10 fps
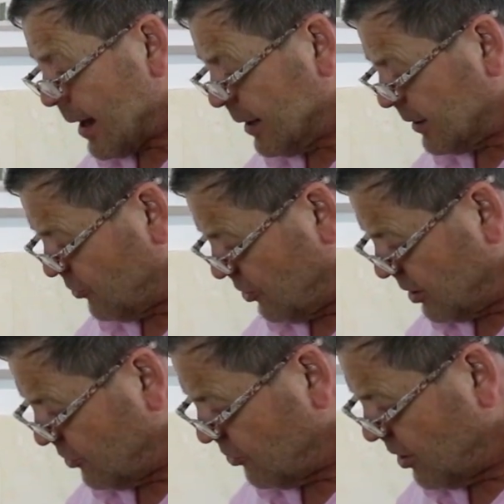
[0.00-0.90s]
And as you
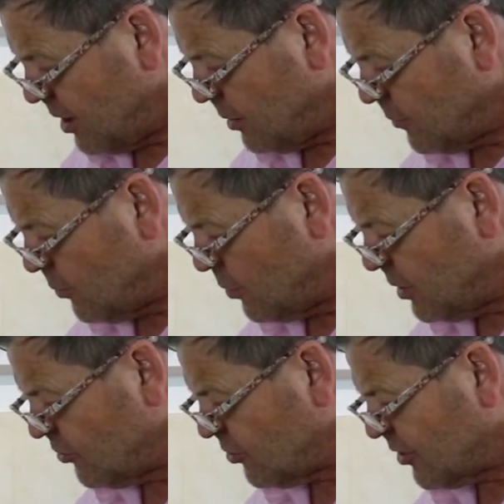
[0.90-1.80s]
can see,
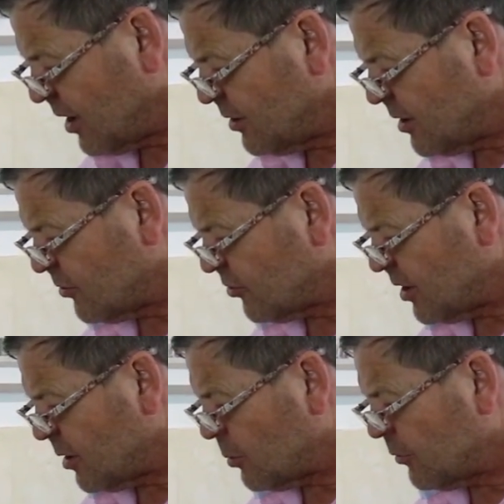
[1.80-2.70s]
we're just getting
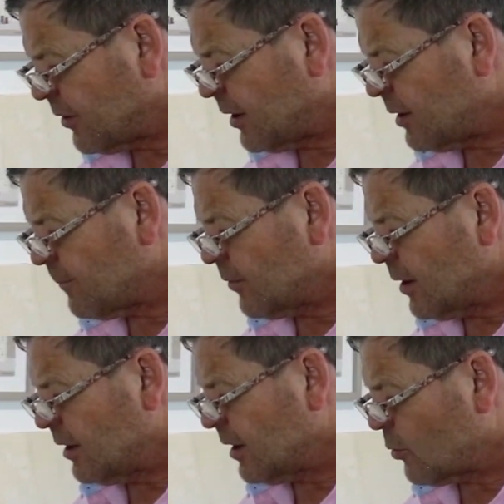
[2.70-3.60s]
nicely up on the
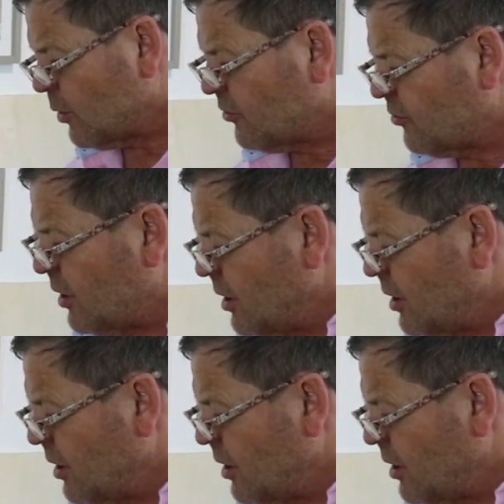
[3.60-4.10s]
liquids.